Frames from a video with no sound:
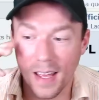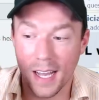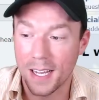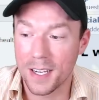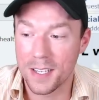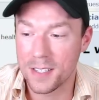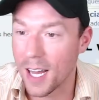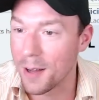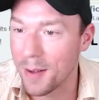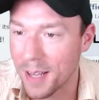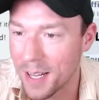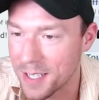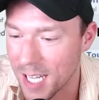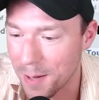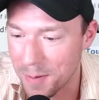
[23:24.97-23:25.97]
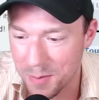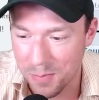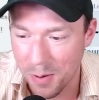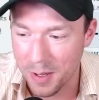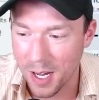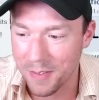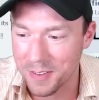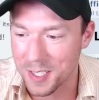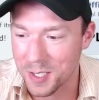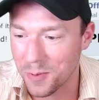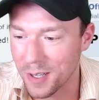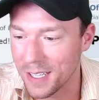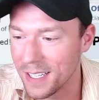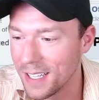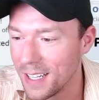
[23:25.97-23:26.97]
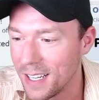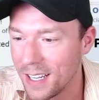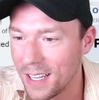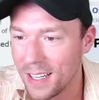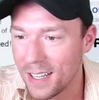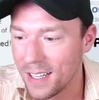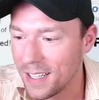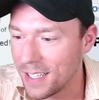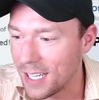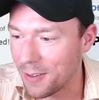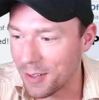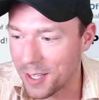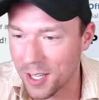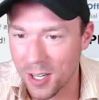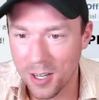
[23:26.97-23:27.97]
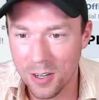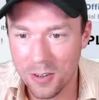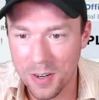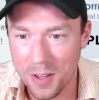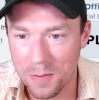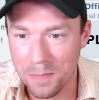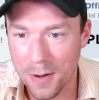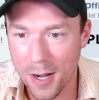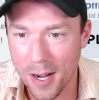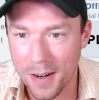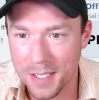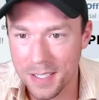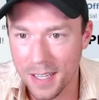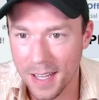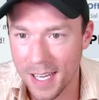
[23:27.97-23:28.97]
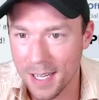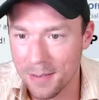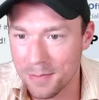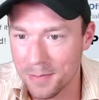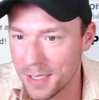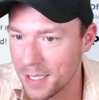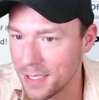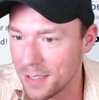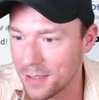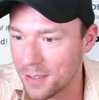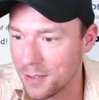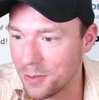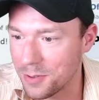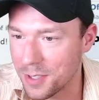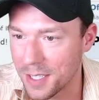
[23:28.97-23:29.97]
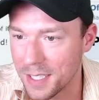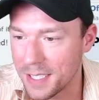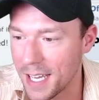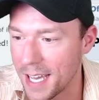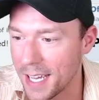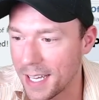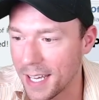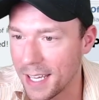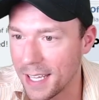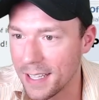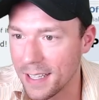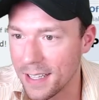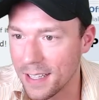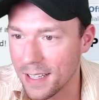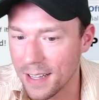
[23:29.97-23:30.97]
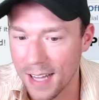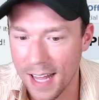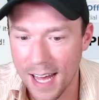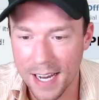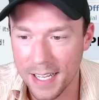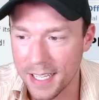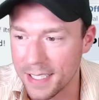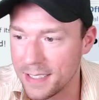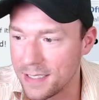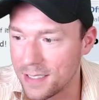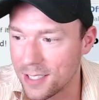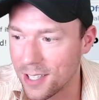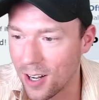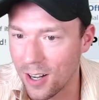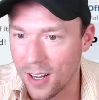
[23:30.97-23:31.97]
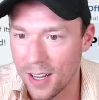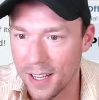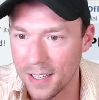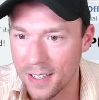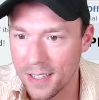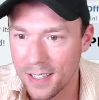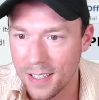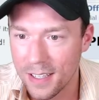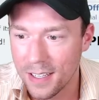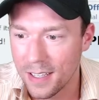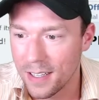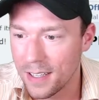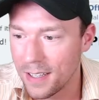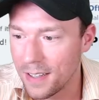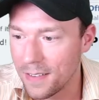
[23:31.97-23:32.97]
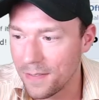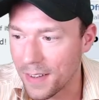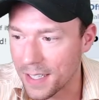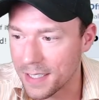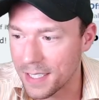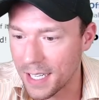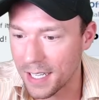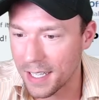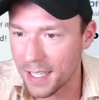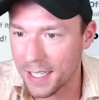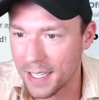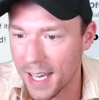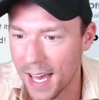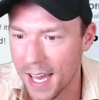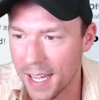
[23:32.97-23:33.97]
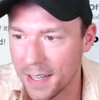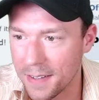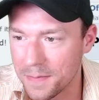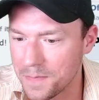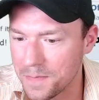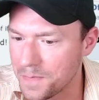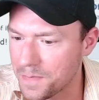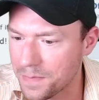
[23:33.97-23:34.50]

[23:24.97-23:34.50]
I gotta stop. I gotta stop. It's probably obvious at this point. Here we go. Another body slam. Who's gonna take it? Laddie gone. Victini again.